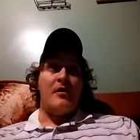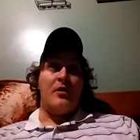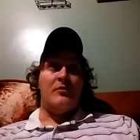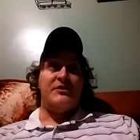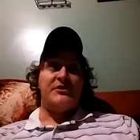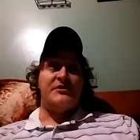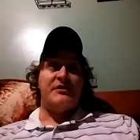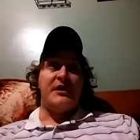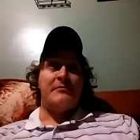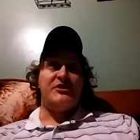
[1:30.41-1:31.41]
uh, which
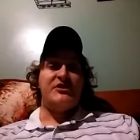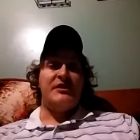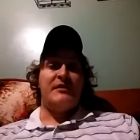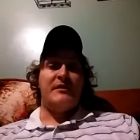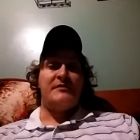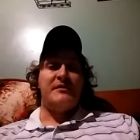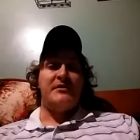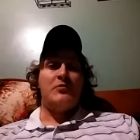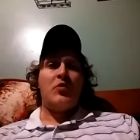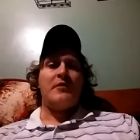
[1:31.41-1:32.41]
is a machine that
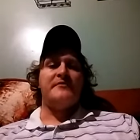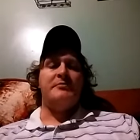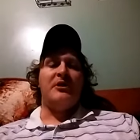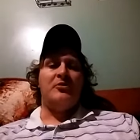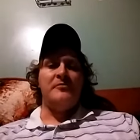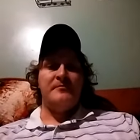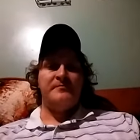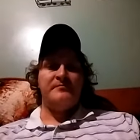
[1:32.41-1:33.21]
the dwarfs built,